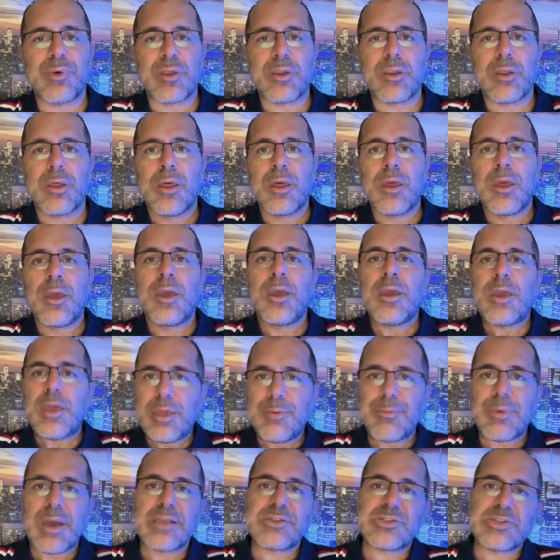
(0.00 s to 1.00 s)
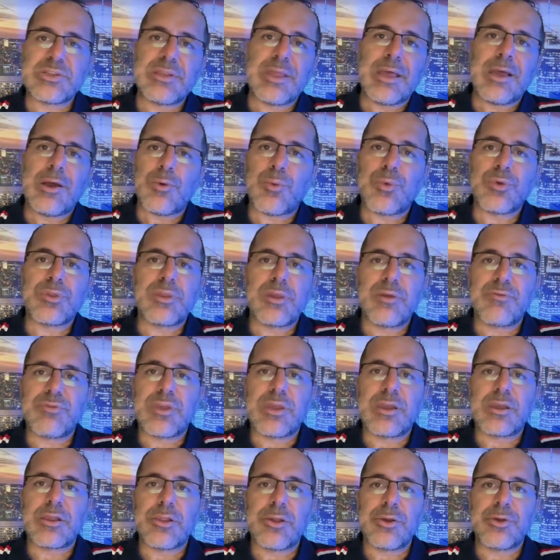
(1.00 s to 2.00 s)
But imagine now with the
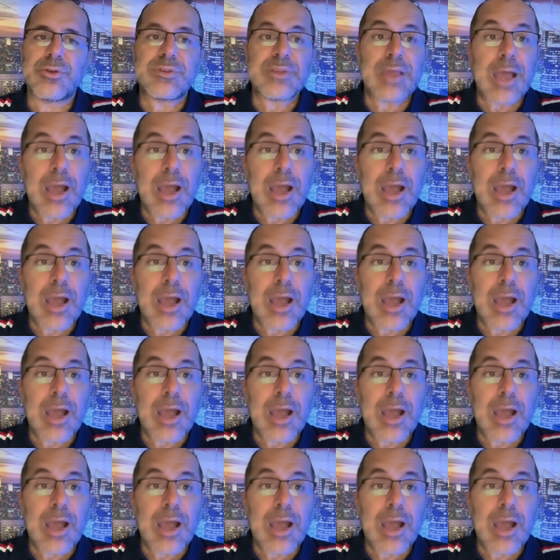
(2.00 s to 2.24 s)
FDA clearance,